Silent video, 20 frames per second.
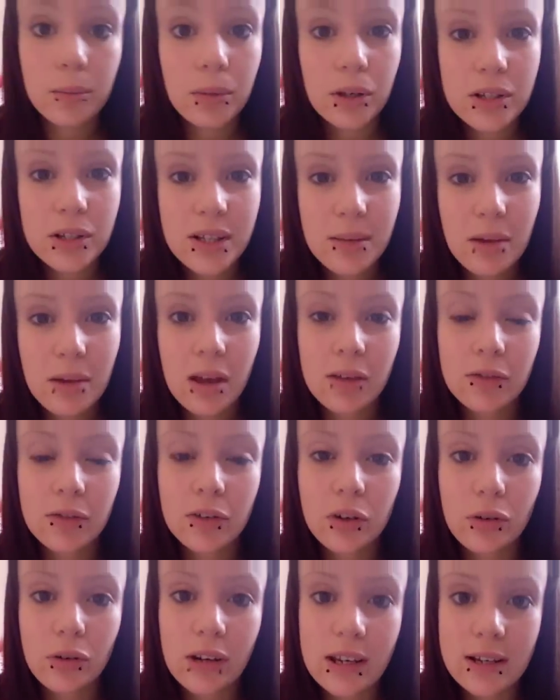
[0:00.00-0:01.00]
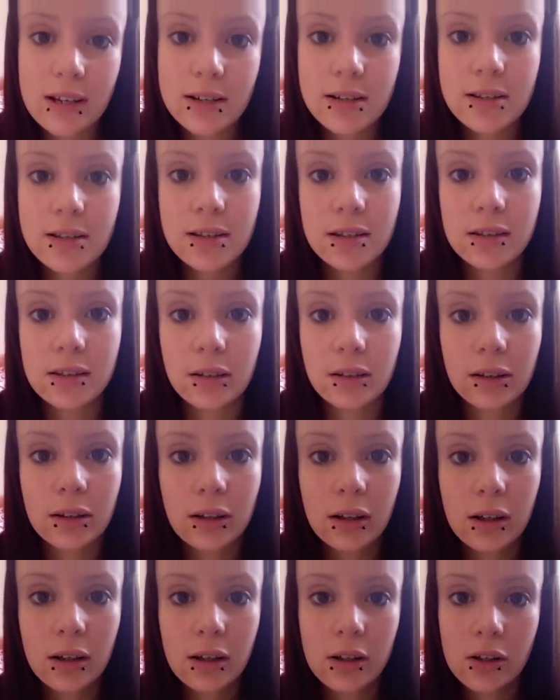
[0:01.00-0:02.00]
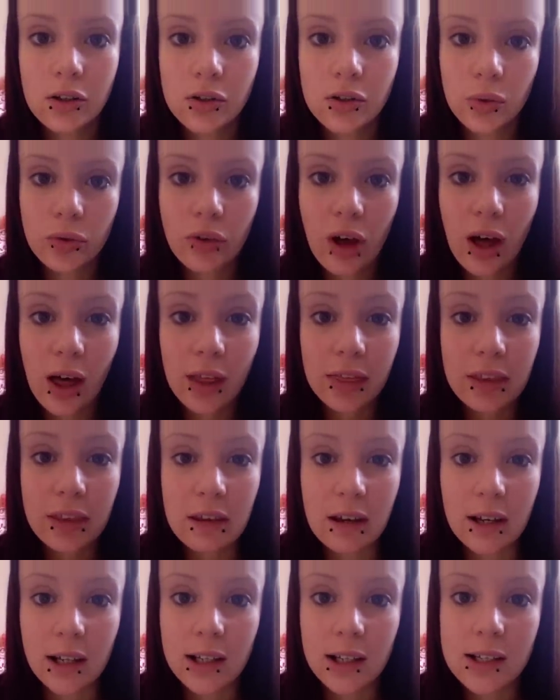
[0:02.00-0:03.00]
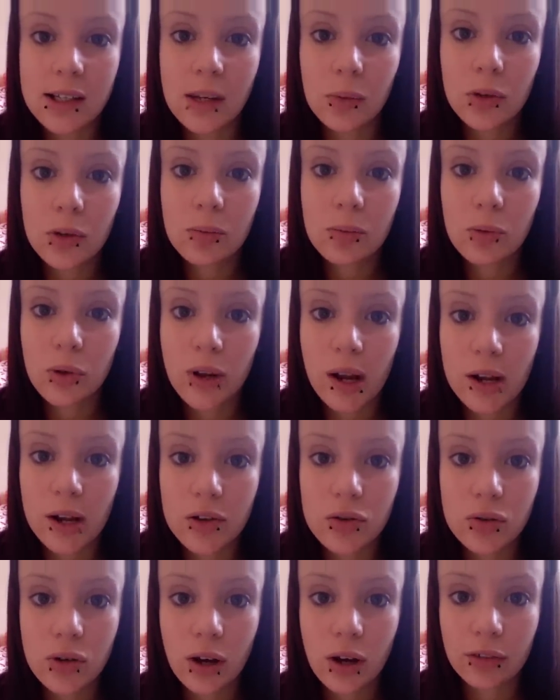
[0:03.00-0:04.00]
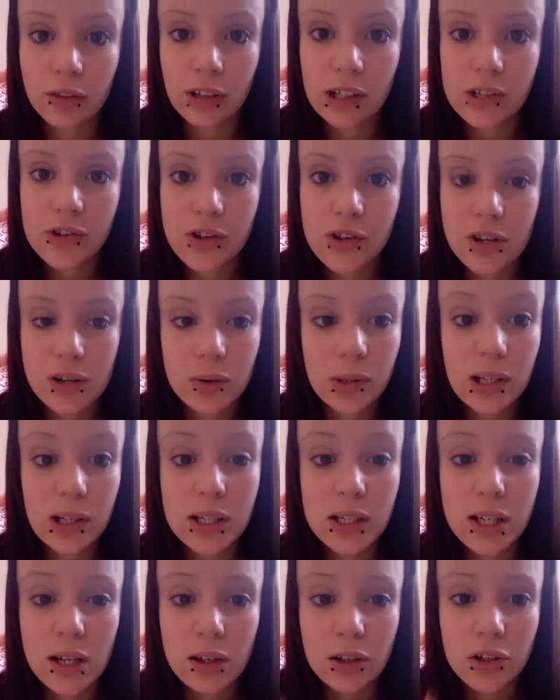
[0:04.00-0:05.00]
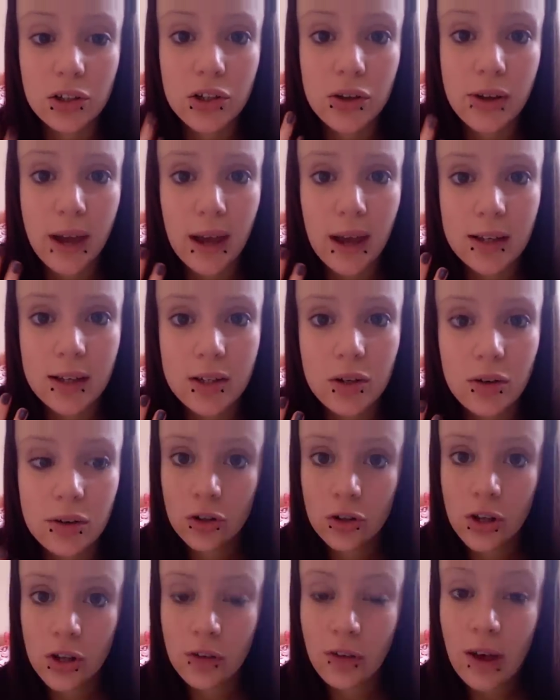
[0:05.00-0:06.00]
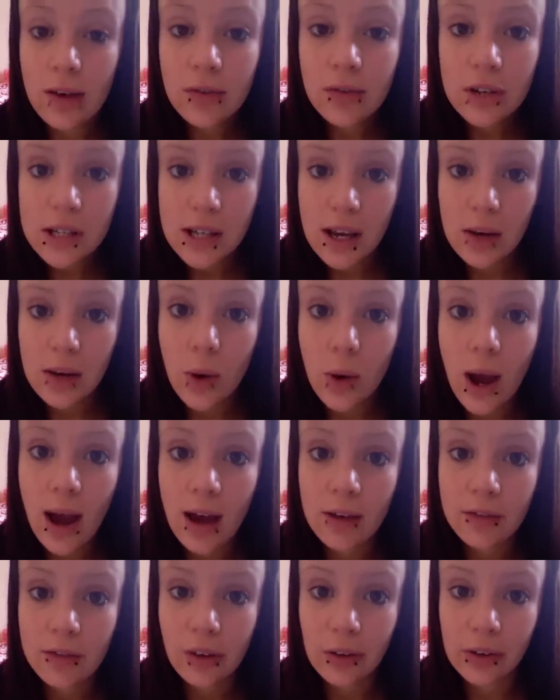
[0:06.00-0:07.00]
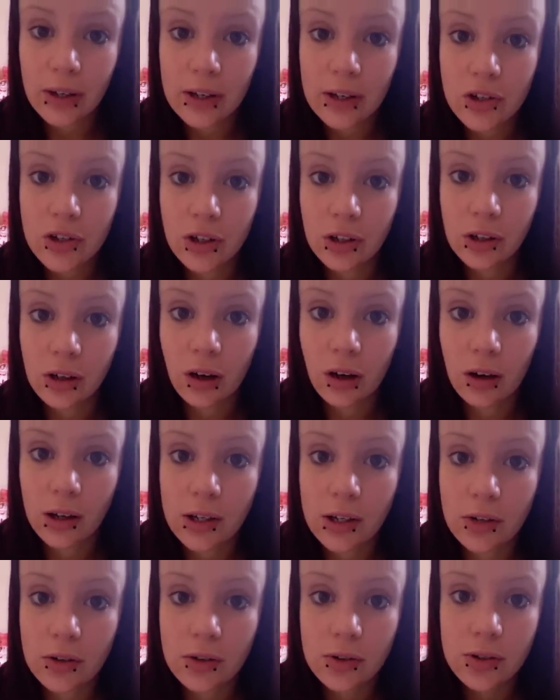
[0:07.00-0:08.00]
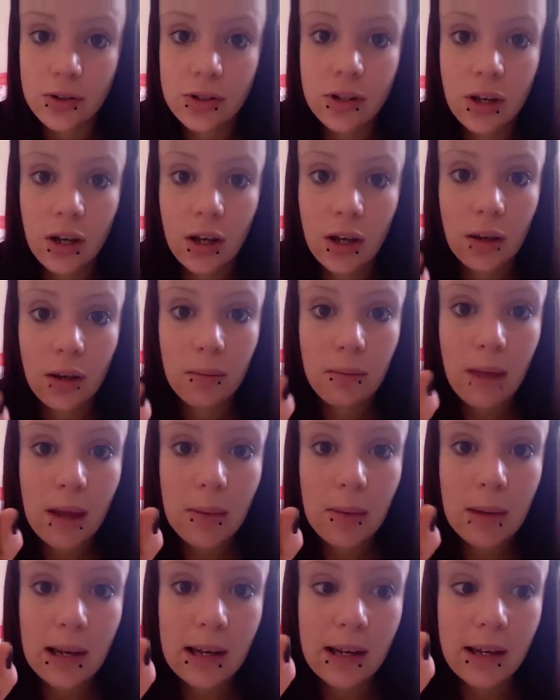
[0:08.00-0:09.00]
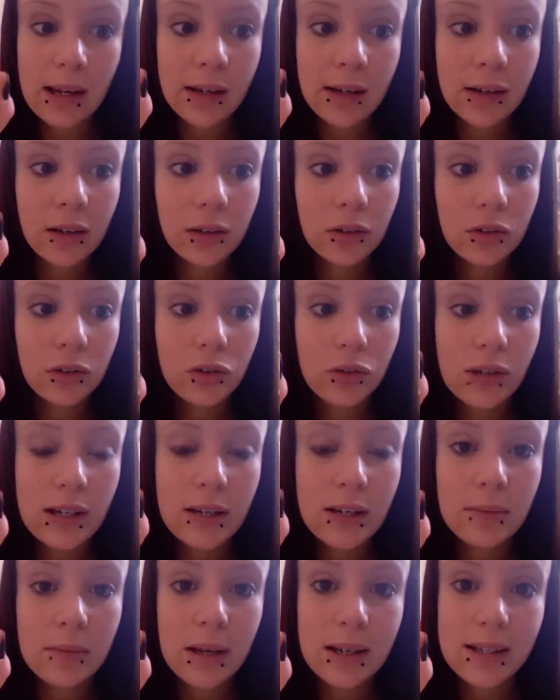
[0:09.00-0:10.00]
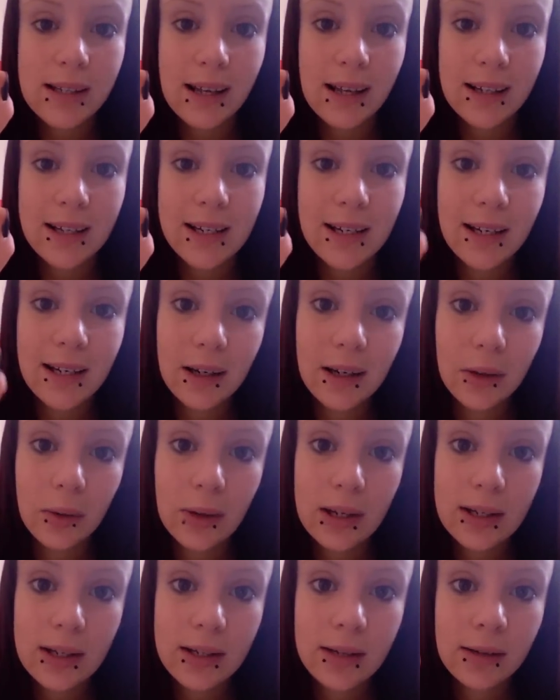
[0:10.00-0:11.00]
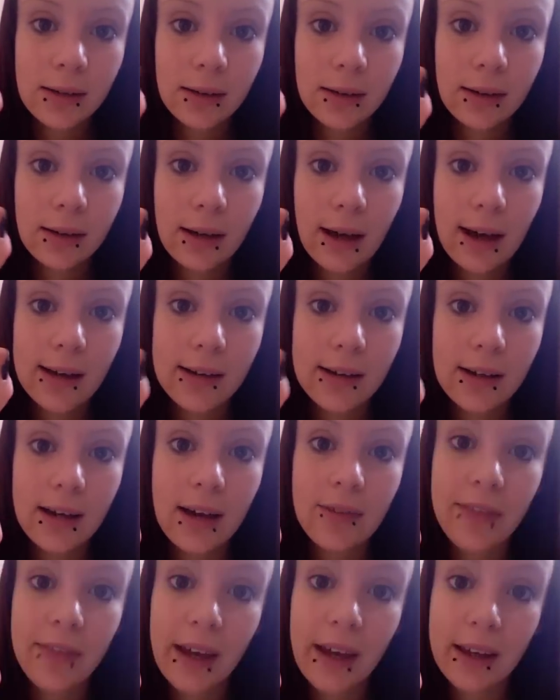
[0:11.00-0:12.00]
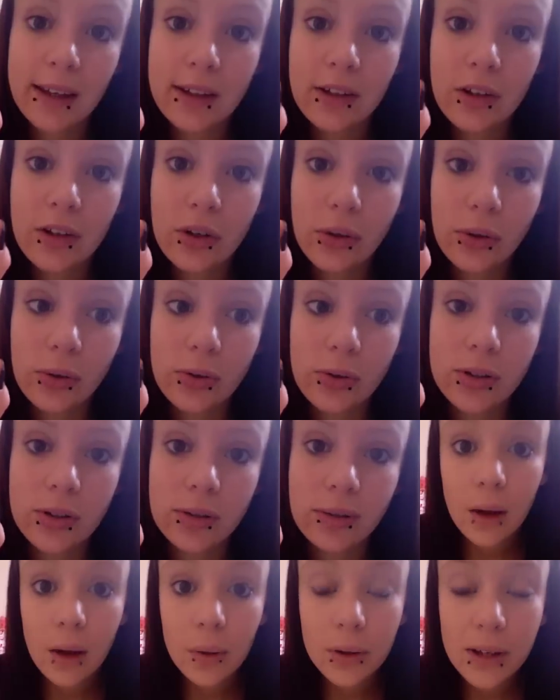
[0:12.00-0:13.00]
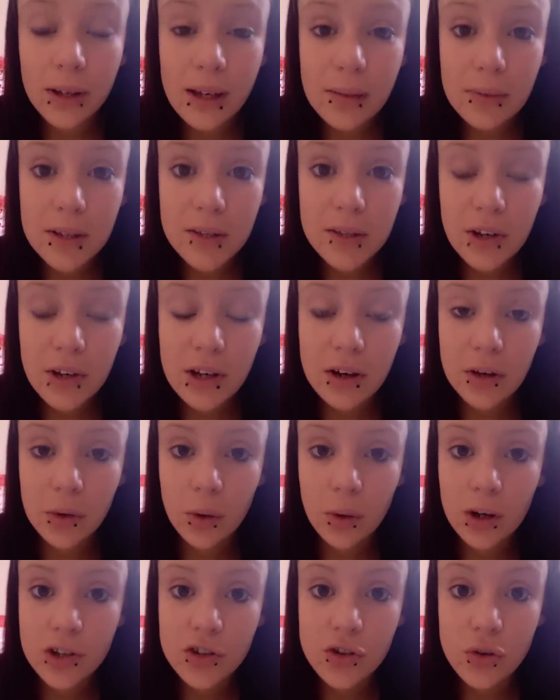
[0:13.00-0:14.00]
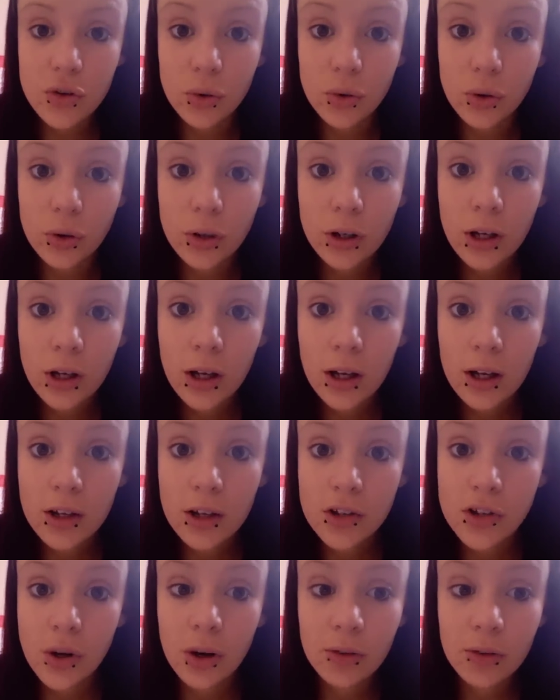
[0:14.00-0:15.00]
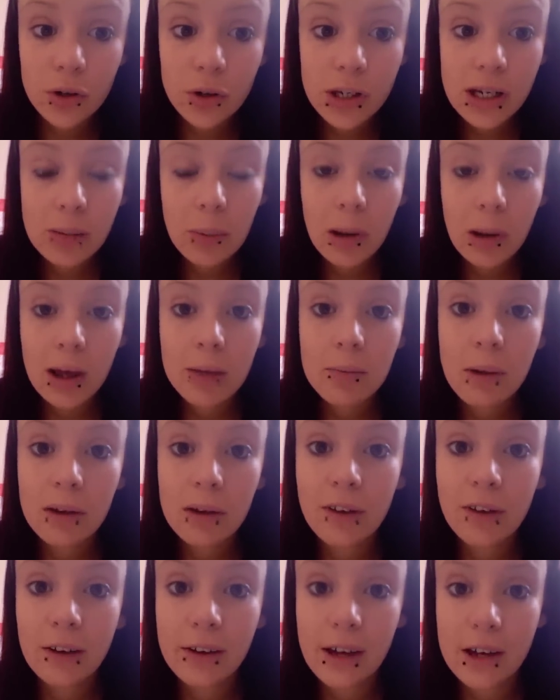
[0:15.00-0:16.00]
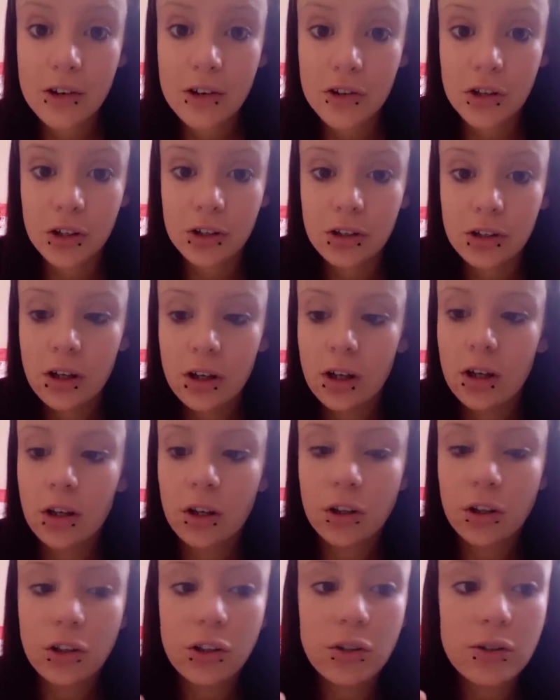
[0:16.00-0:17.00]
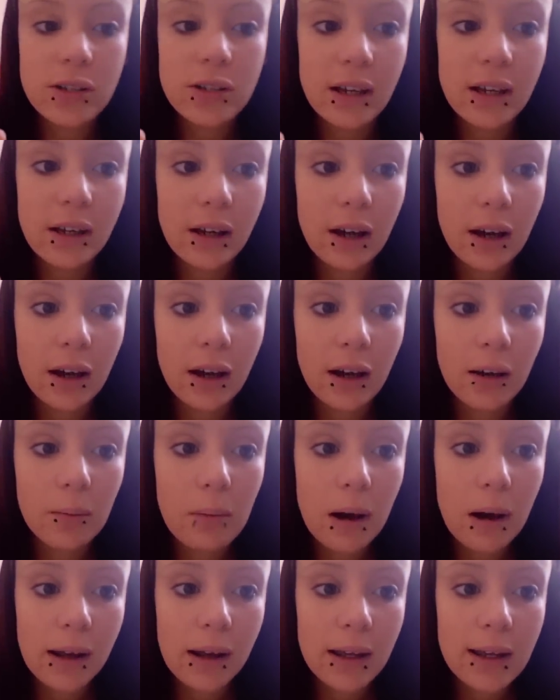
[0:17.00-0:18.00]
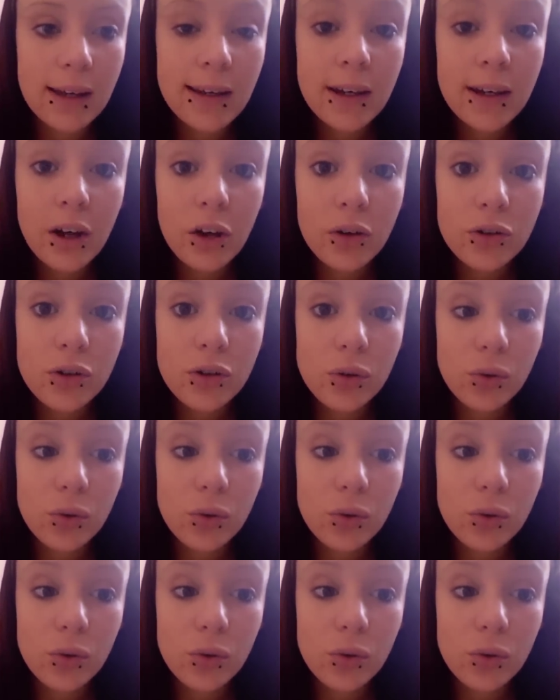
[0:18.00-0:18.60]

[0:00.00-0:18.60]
Because I'm going for greens and sort of earthy colours, I want a more natural coverage. I don't want it to look too caked on. So for everyday wear foundation, I use Maybelline Dream Satin Liquid, and I have that in Nude. I want to keep this video quite short, so I've already applied my foundation using my Eco